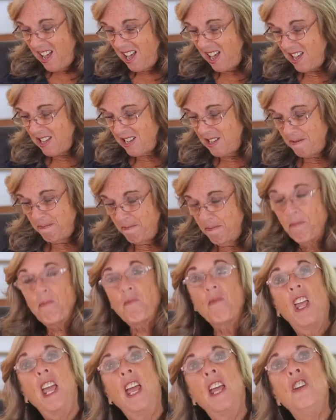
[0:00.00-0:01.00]

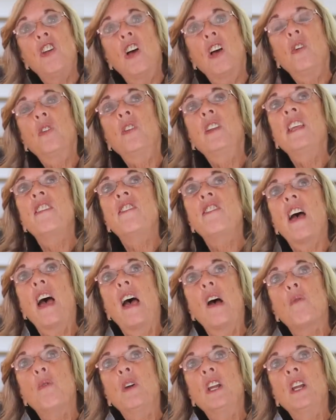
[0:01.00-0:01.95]
And not only that,